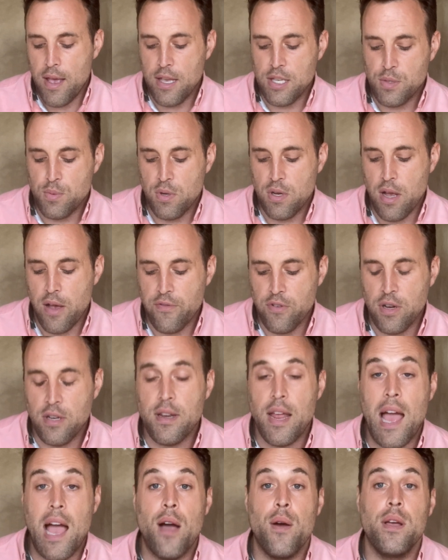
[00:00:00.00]
as we're covering
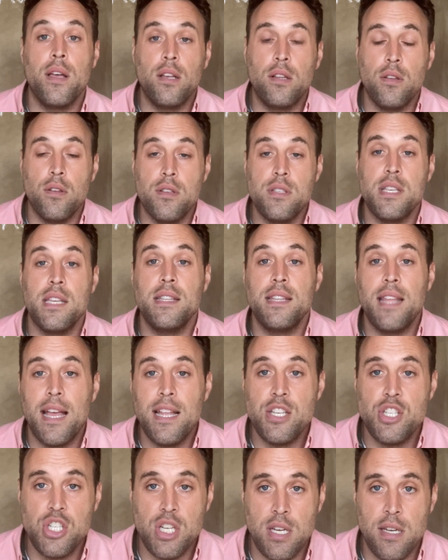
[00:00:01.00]
now, includes
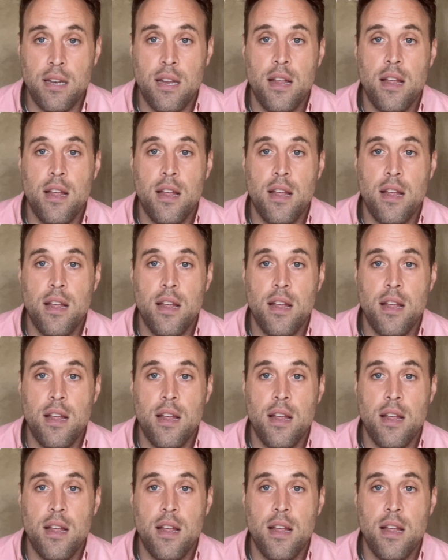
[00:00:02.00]
intention.